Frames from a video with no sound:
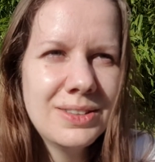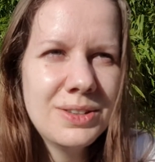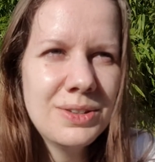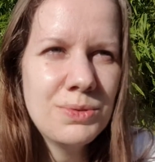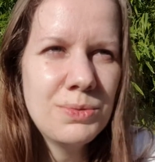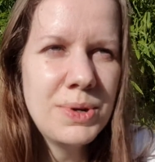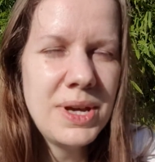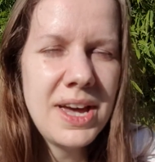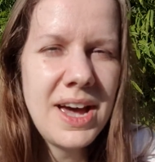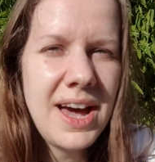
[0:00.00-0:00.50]

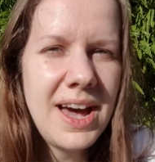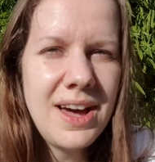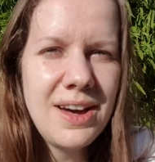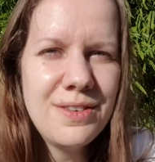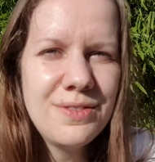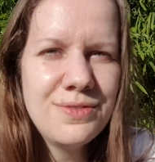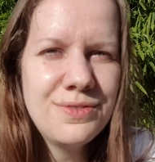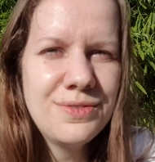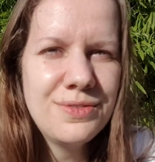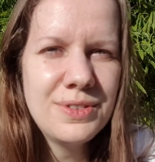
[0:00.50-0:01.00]
We
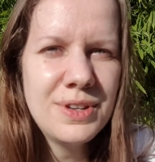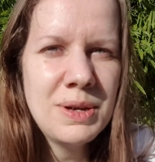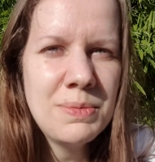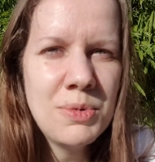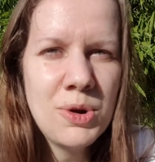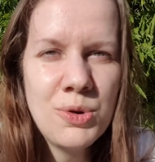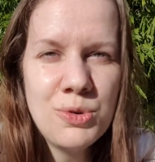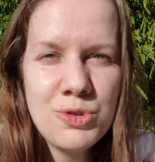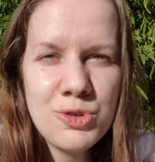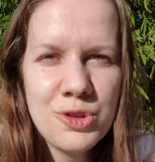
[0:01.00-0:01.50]
have
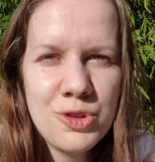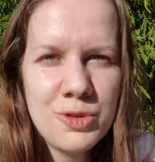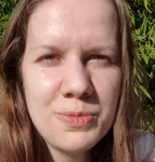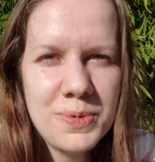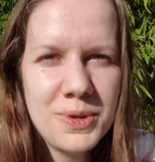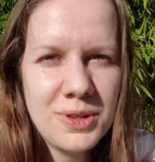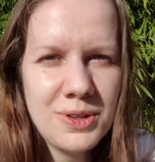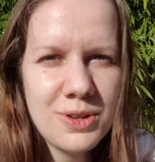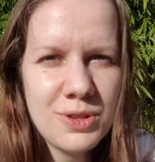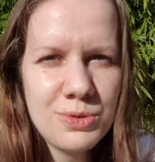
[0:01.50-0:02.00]
emotions
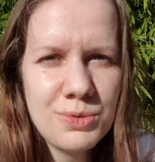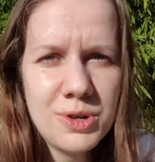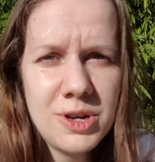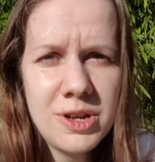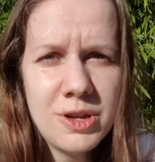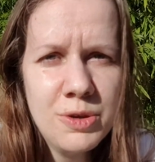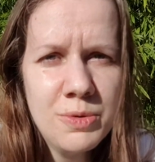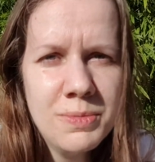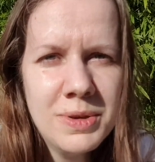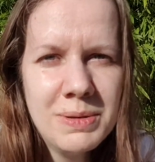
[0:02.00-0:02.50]
because we're
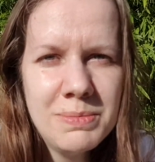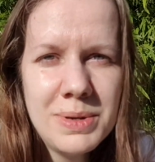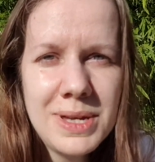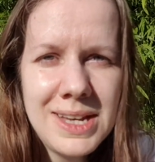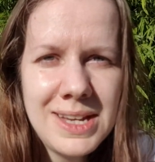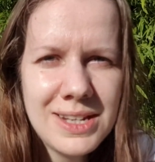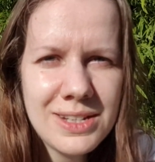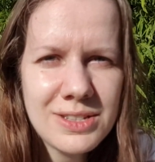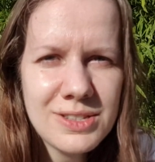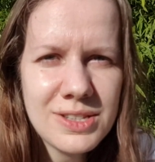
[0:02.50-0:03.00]
human
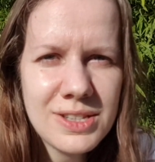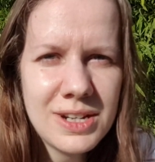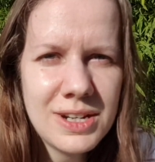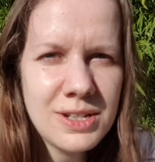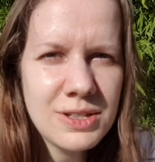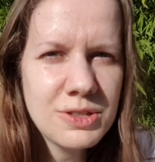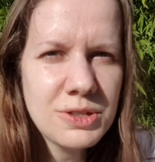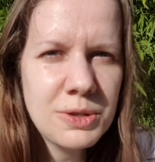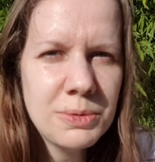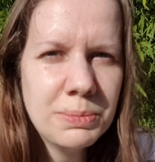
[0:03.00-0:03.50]
beings, and
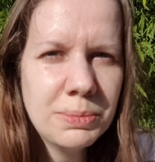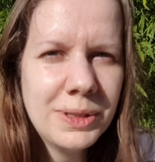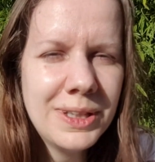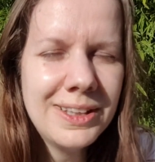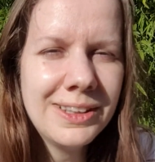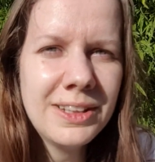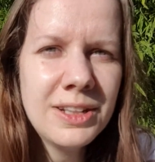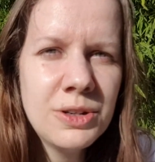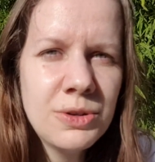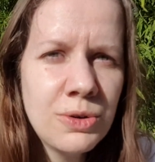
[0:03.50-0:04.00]
it's
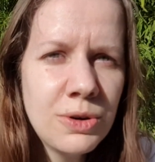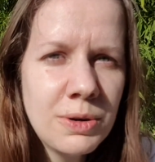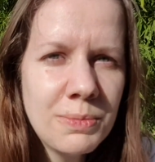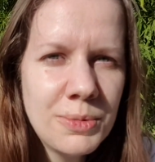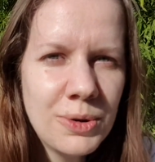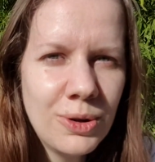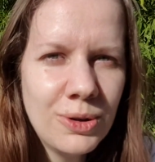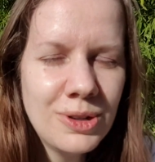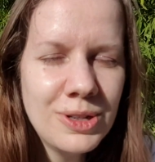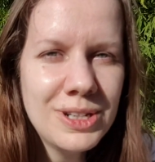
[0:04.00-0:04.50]
completely
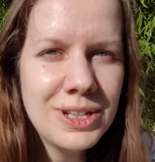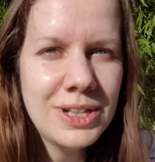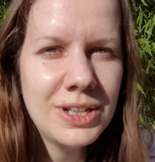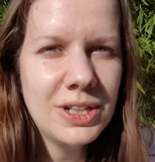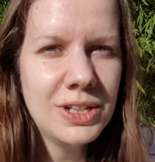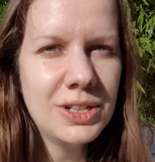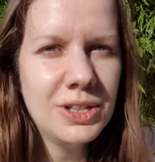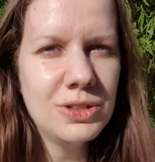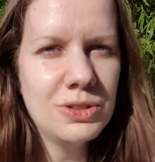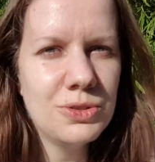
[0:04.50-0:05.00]
normal
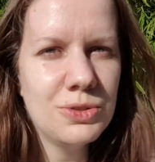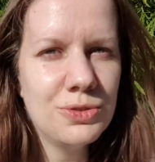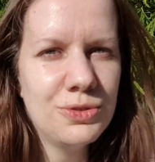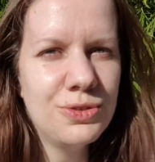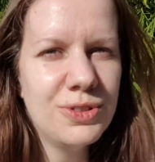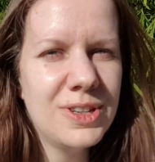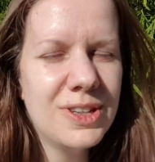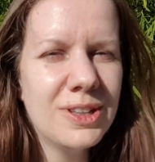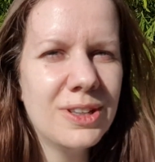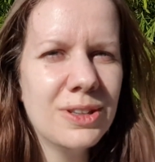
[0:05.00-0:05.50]
to
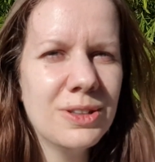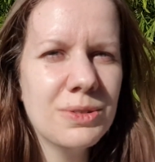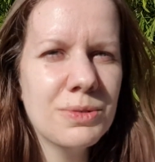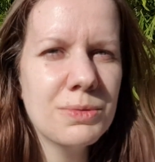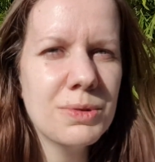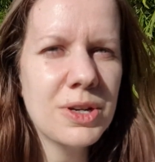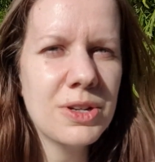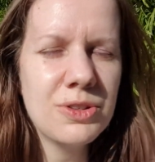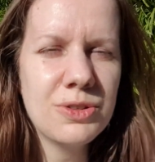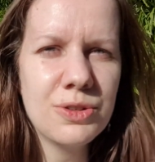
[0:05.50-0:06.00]
feel
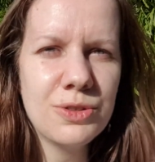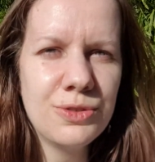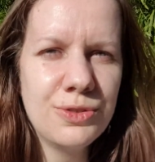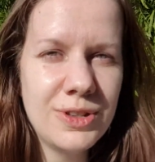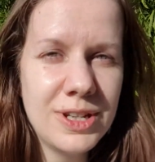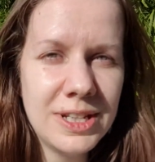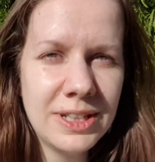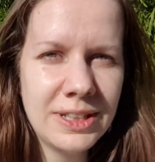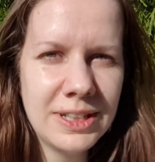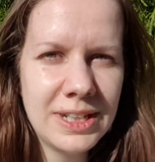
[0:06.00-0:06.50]
what you're
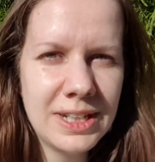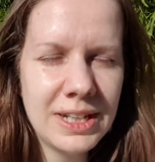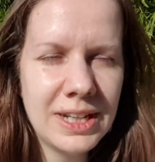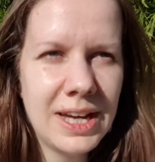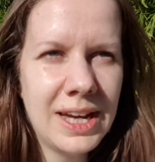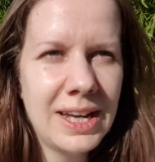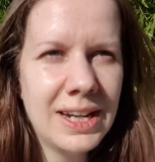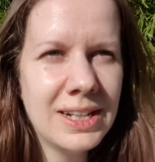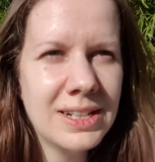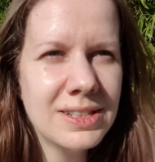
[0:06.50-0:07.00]
feeling,
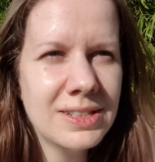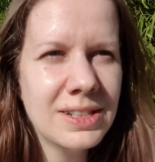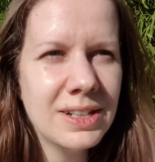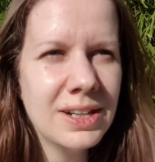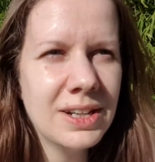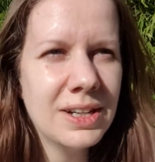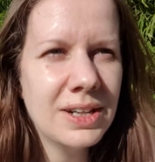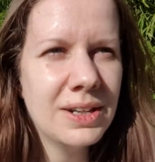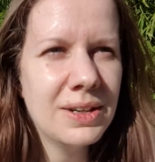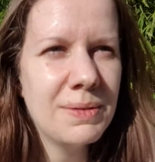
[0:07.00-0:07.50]
and
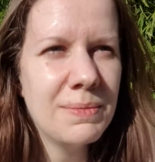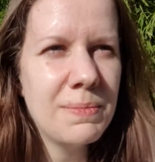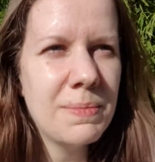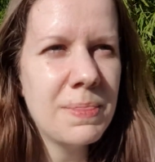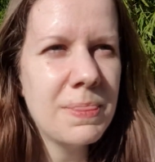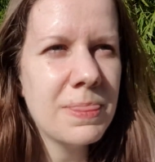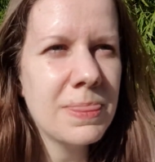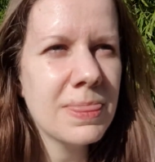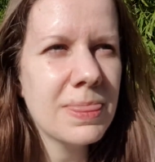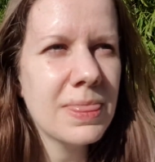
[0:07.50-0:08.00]

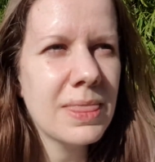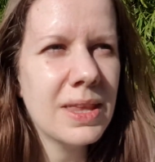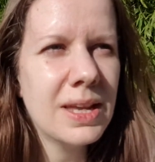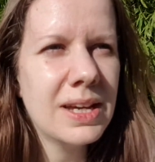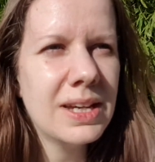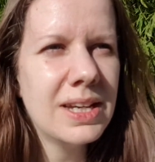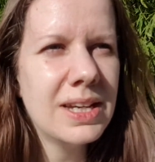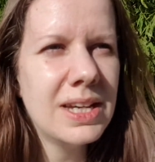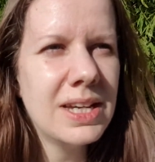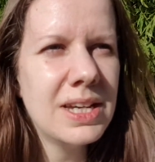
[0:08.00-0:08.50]

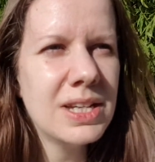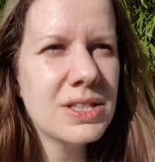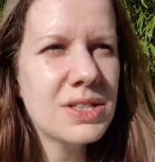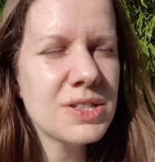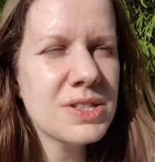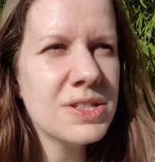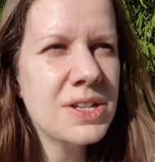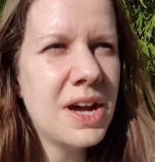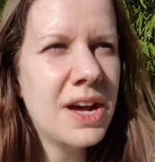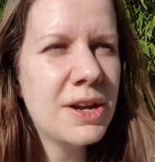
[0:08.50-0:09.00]

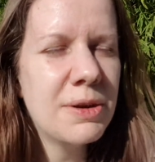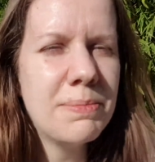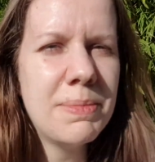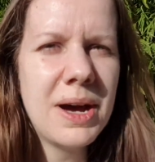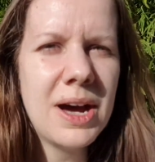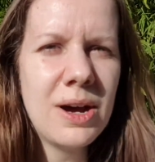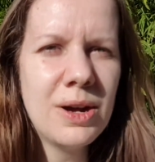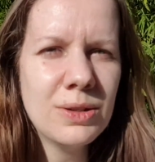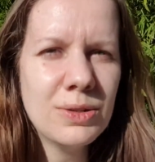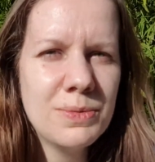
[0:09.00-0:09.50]
it's not
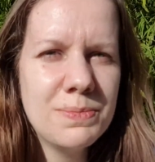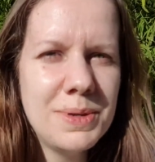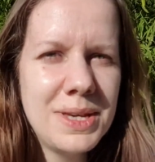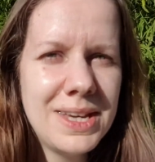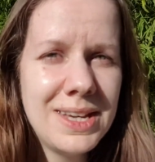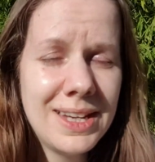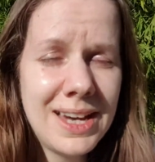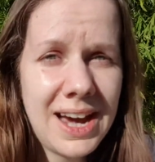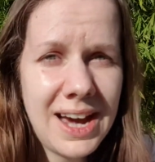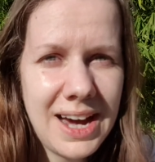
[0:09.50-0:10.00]
about
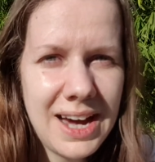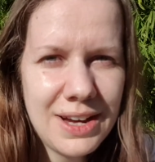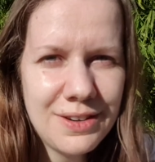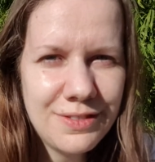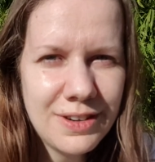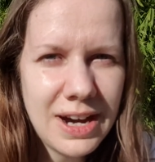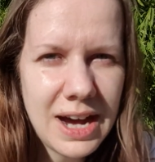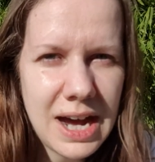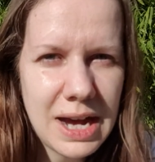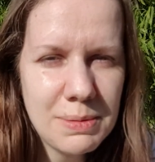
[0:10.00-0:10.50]
being high
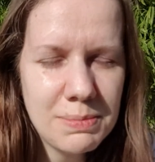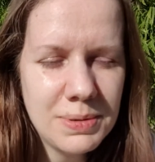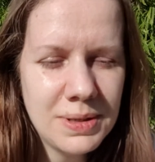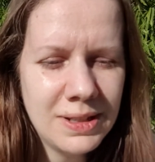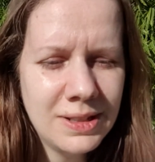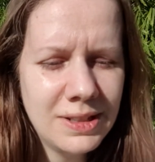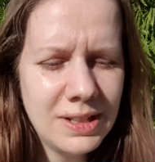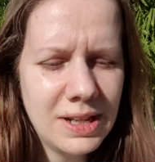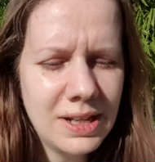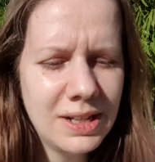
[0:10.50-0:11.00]
vibe
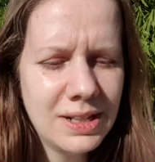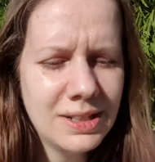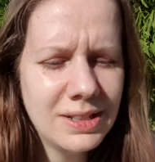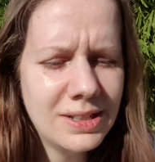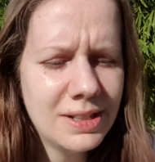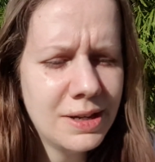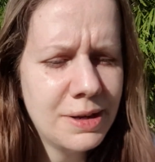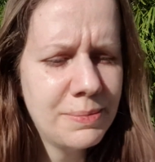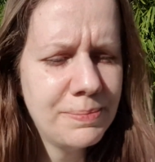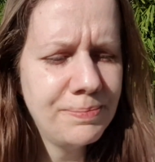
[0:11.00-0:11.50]

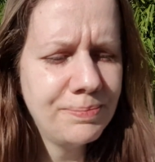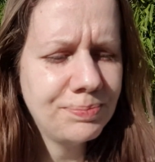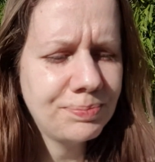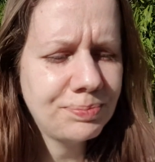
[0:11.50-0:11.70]
and